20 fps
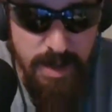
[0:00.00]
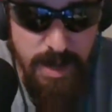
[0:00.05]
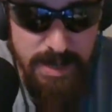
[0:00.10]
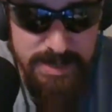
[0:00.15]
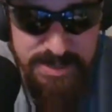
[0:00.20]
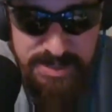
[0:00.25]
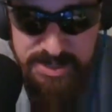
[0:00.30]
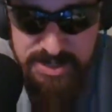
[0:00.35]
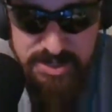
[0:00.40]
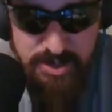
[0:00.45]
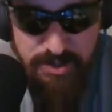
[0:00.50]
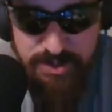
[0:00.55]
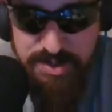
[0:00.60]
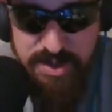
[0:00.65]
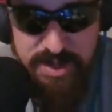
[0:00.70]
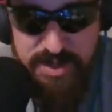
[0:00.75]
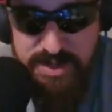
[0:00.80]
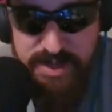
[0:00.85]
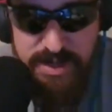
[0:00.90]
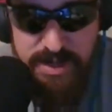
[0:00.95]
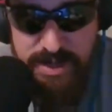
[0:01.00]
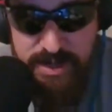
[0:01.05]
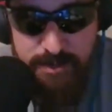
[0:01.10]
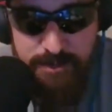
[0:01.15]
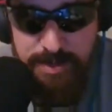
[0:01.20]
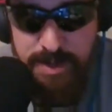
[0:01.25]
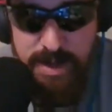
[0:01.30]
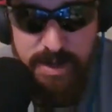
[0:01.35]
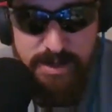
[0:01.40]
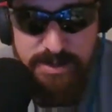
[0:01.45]
I just don't think that it
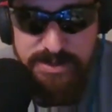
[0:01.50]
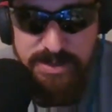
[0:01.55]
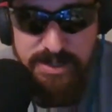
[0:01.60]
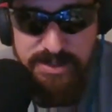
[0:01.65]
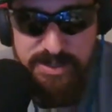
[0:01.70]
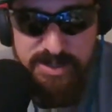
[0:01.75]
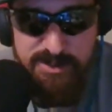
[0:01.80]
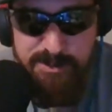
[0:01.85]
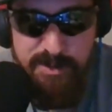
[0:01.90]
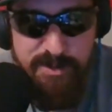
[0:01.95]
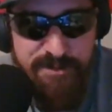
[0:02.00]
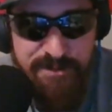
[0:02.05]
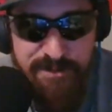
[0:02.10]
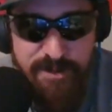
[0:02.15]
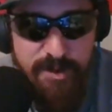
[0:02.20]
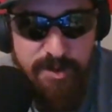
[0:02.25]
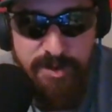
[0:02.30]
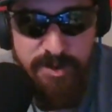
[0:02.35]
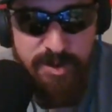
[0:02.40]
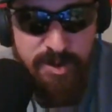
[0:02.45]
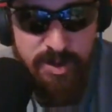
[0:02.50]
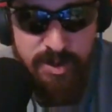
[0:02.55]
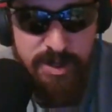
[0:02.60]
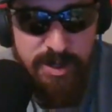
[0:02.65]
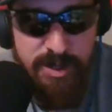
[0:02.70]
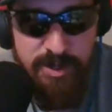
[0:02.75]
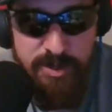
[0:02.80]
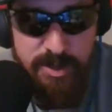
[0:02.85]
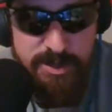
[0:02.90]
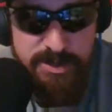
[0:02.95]
compares. I just prefer
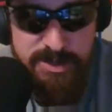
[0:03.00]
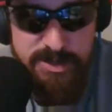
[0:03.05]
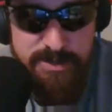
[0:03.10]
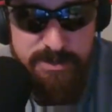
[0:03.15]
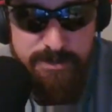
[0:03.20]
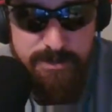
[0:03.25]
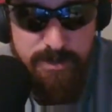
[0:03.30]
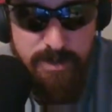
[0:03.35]
Cookie Crisp